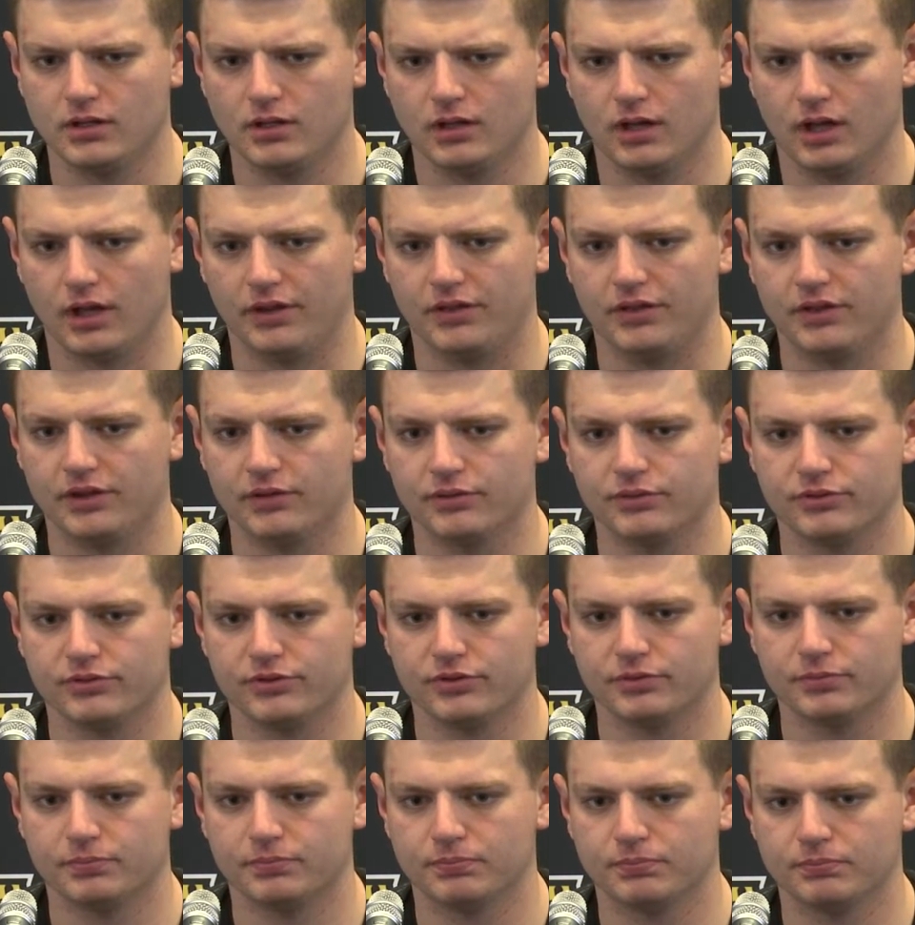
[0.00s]
I think it was
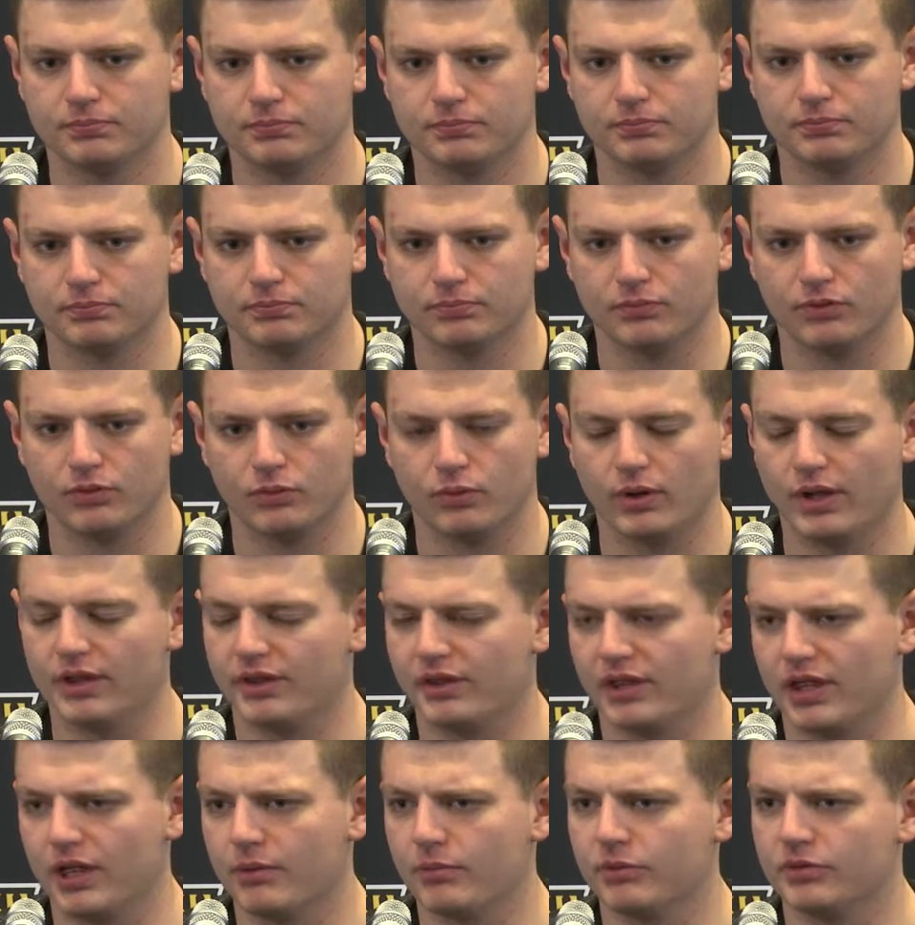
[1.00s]
just the way the
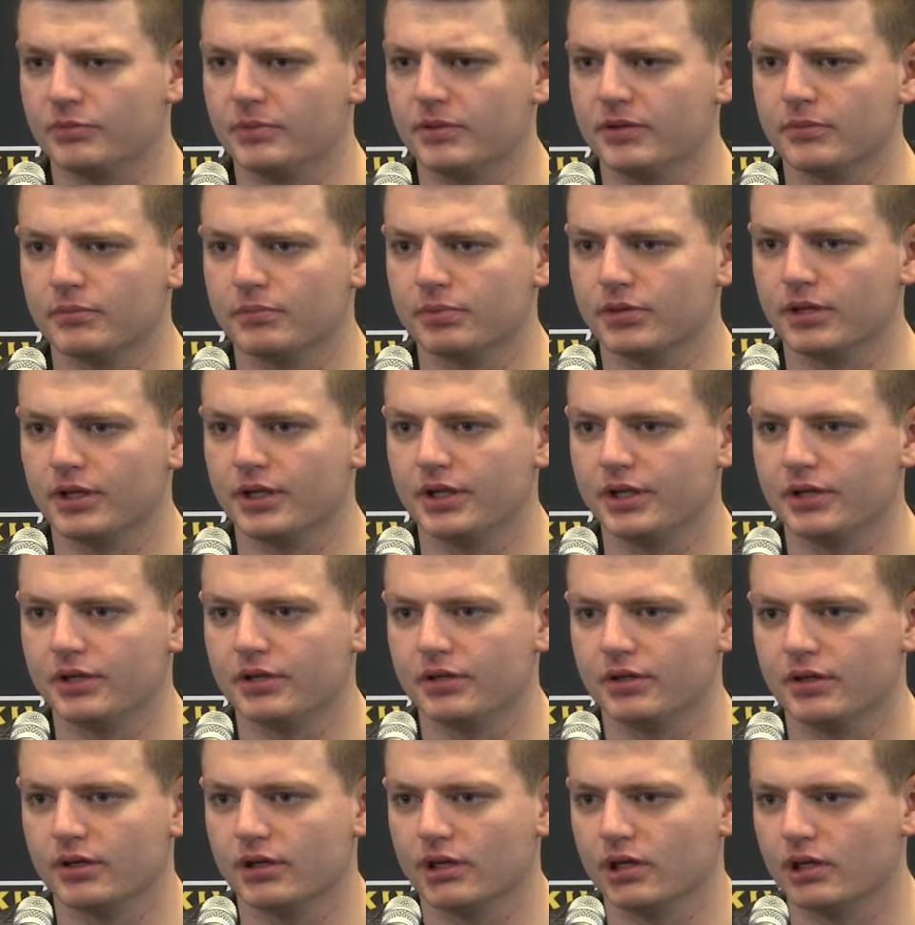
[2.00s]
game was being played.
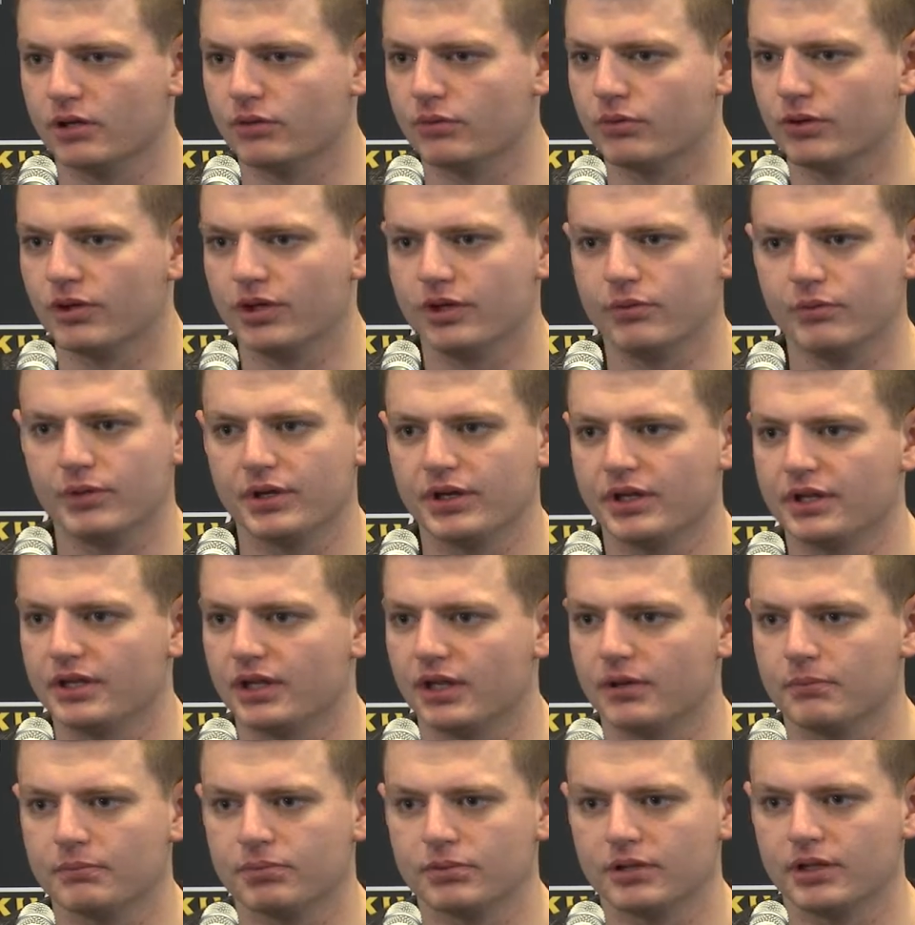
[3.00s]
Going in, we had a
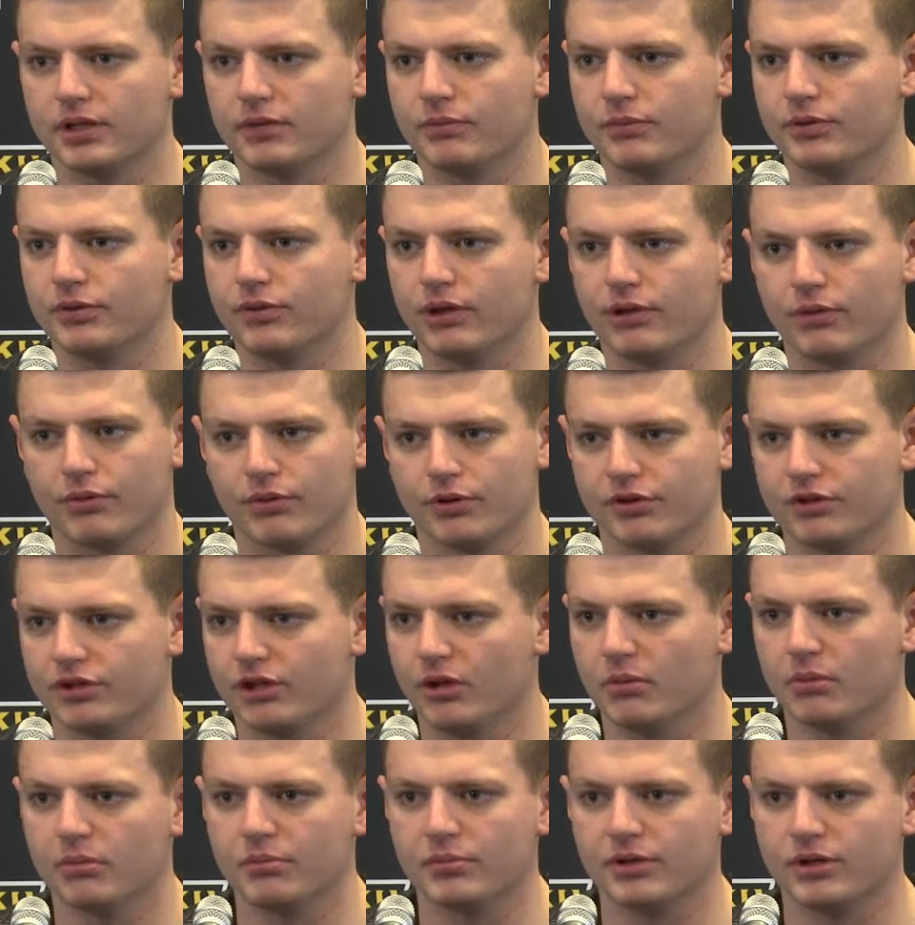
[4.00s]
game plan. We knew they were going to
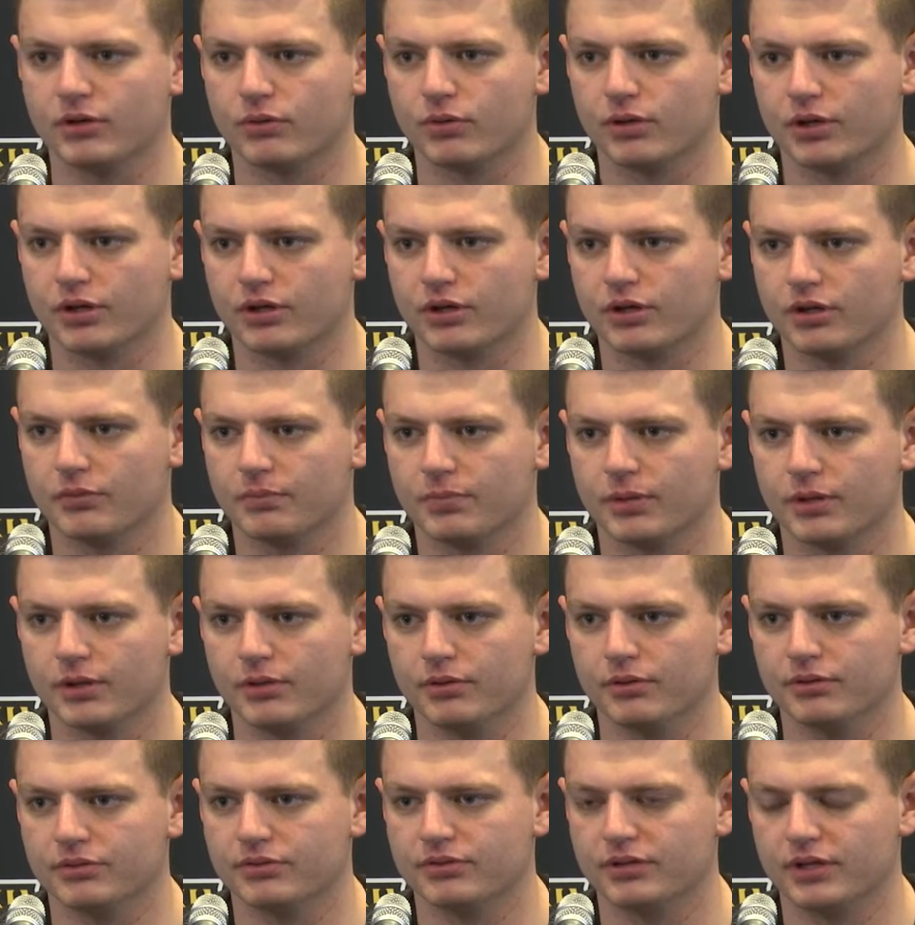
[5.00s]
double me quick on the
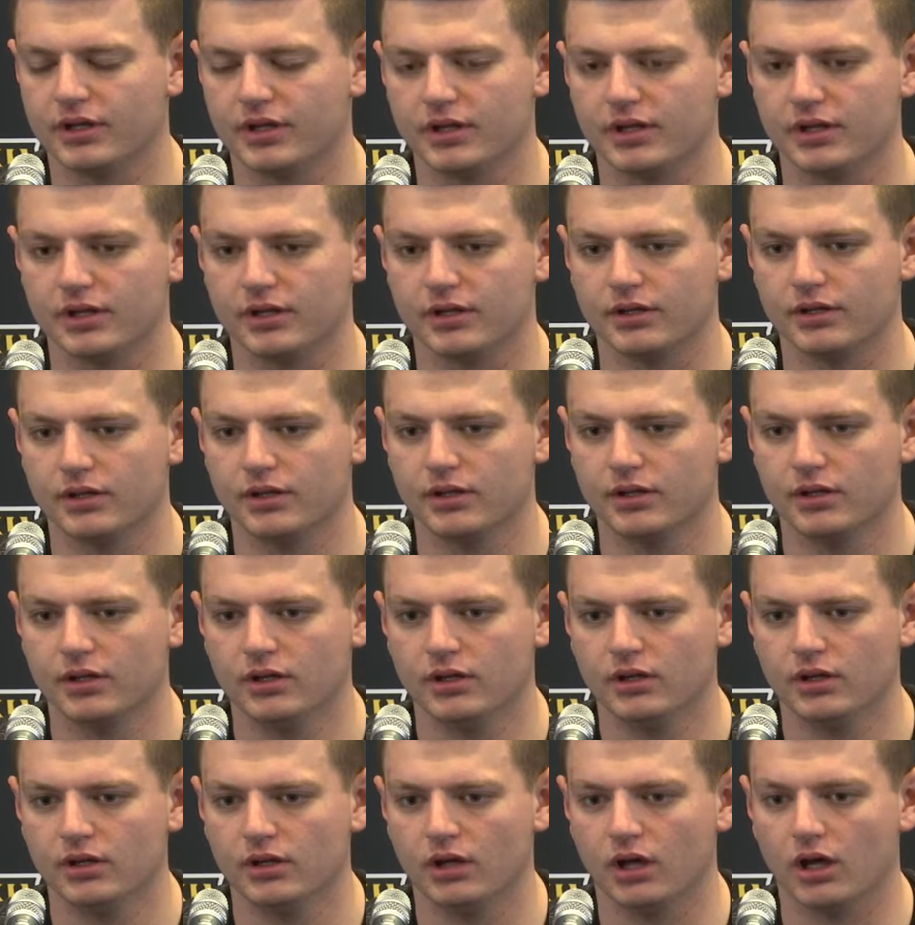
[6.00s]
post, and
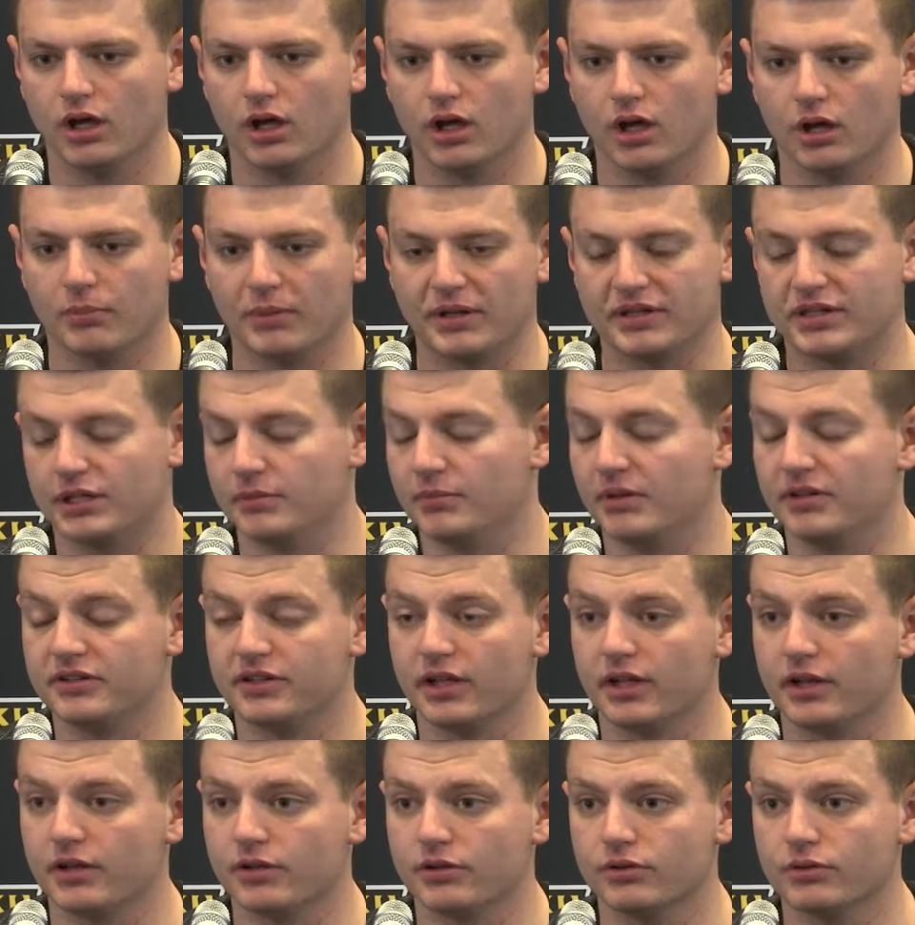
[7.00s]
my teammates
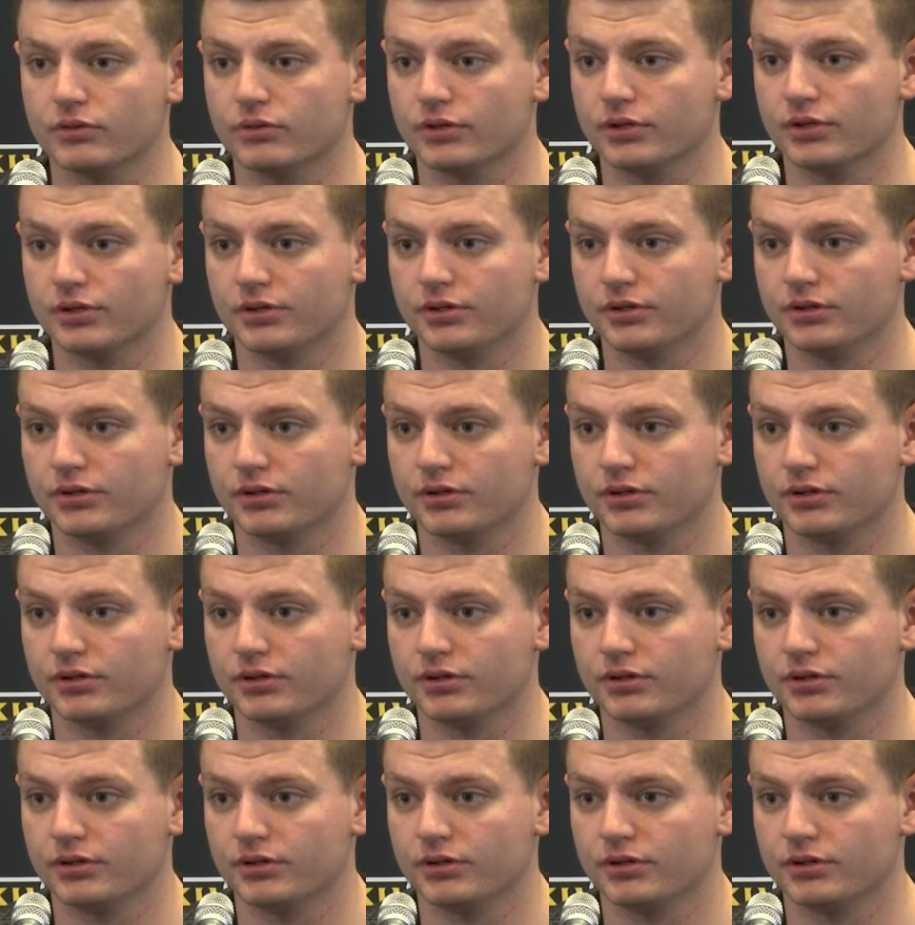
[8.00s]
had it going.